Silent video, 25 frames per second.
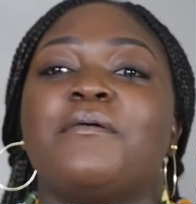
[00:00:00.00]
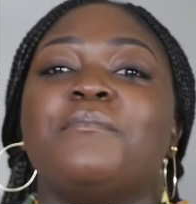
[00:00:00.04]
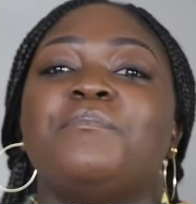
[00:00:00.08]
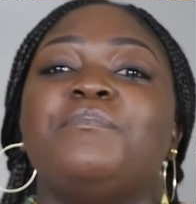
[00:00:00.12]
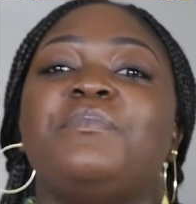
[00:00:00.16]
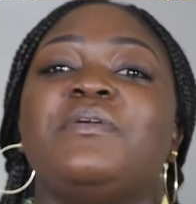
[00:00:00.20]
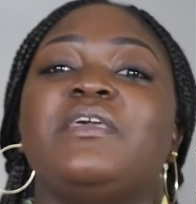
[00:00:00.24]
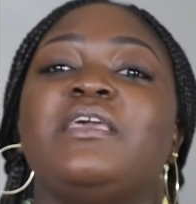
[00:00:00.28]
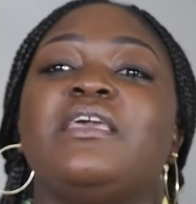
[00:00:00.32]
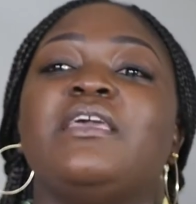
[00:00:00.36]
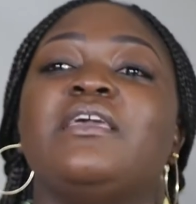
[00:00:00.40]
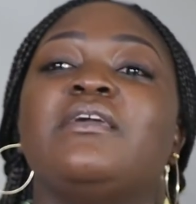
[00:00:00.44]

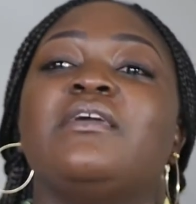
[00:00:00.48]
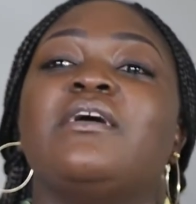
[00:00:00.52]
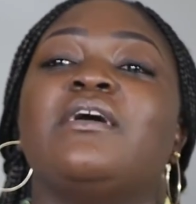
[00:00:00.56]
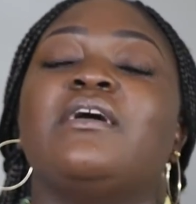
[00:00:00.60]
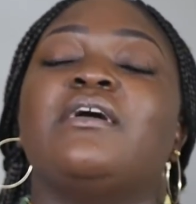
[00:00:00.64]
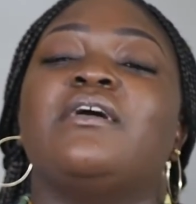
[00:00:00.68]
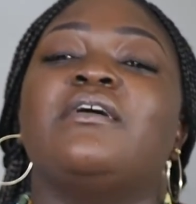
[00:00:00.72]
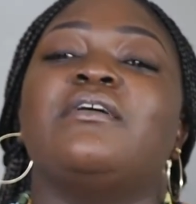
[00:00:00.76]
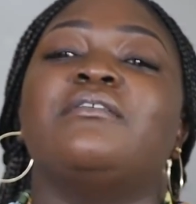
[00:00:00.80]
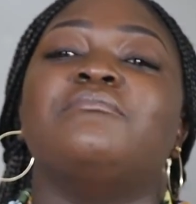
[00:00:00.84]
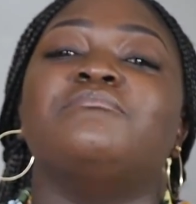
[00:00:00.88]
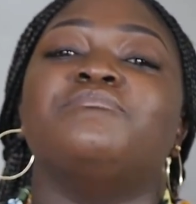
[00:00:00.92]

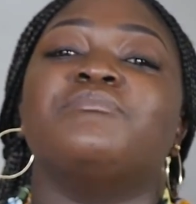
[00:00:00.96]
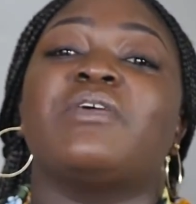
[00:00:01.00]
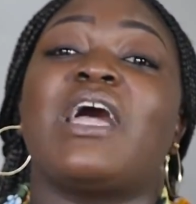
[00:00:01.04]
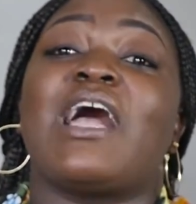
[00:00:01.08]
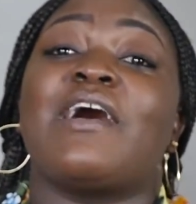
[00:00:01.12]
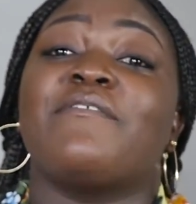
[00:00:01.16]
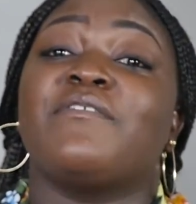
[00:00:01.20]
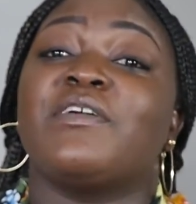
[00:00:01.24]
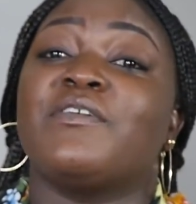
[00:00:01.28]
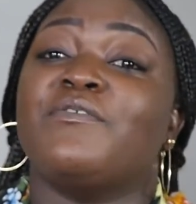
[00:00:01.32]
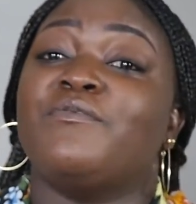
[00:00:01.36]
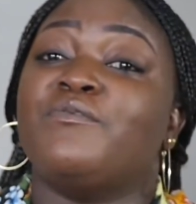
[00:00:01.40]

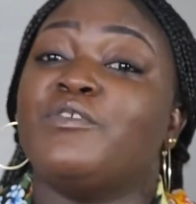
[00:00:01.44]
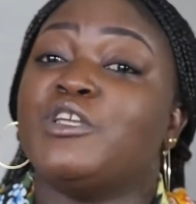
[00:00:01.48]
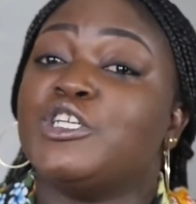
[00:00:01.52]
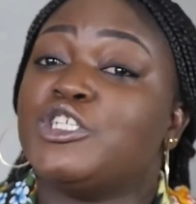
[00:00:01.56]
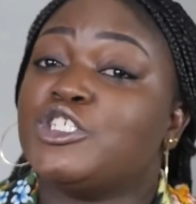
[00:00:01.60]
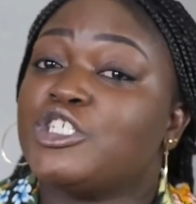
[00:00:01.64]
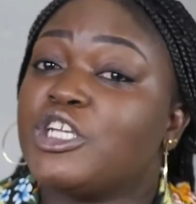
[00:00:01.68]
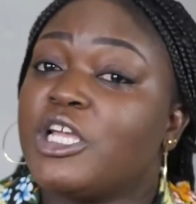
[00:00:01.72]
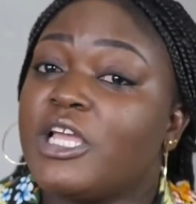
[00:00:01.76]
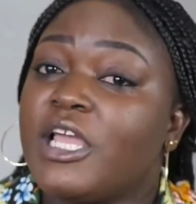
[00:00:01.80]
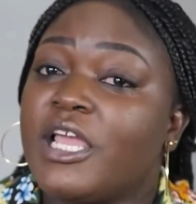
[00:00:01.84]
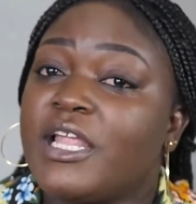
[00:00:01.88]
have a
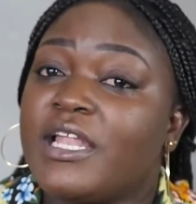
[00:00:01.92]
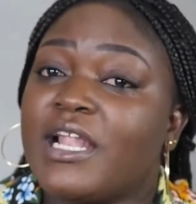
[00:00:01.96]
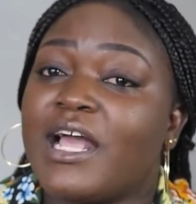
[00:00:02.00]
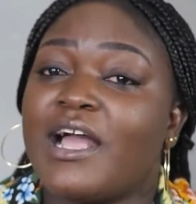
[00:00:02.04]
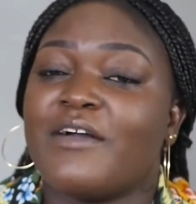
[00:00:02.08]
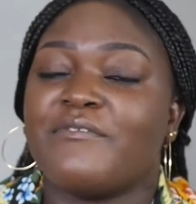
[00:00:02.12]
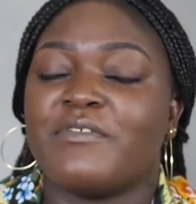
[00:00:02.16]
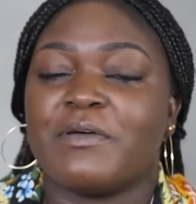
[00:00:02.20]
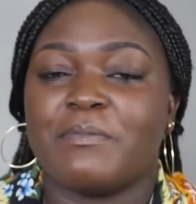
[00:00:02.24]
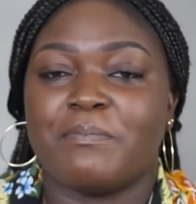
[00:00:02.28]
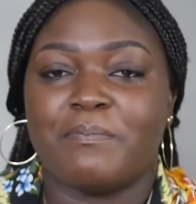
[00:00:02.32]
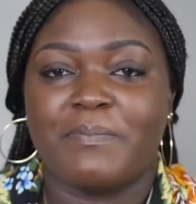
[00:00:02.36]
vision,
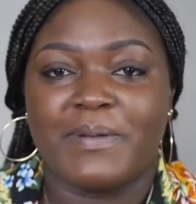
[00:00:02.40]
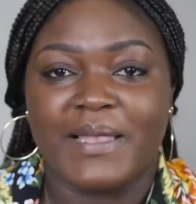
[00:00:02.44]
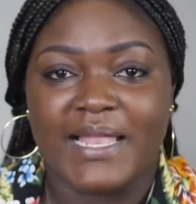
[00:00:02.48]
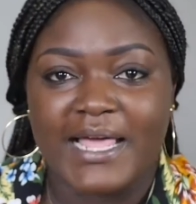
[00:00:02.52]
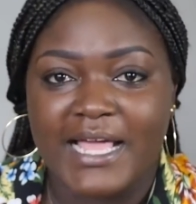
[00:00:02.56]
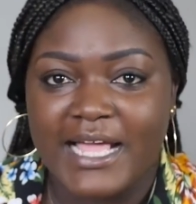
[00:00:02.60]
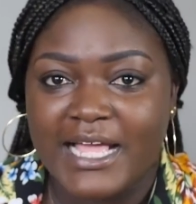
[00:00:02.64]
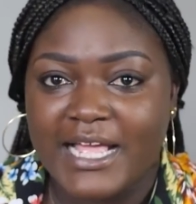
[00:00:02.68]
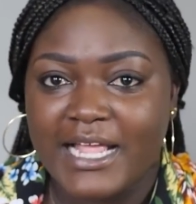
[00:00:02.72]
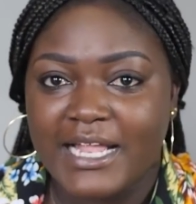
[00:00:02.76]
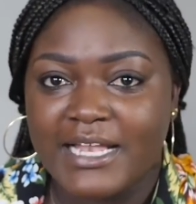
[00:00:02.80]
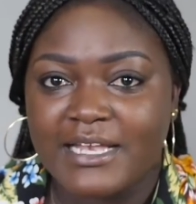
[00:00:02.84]
have a
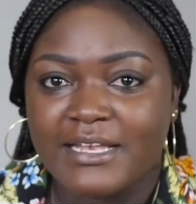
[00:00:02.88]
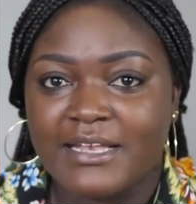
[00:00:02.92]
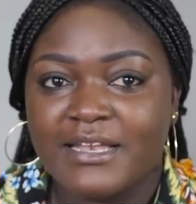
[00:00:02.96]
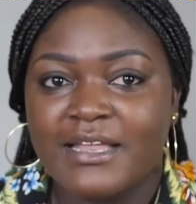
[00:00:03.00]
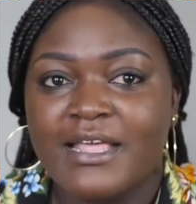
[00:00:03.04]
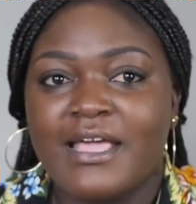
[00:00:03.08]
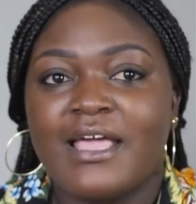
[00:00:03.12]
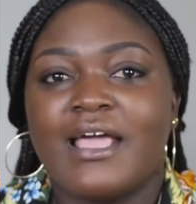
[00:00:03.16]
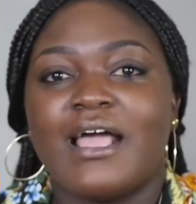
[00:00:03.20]
plan,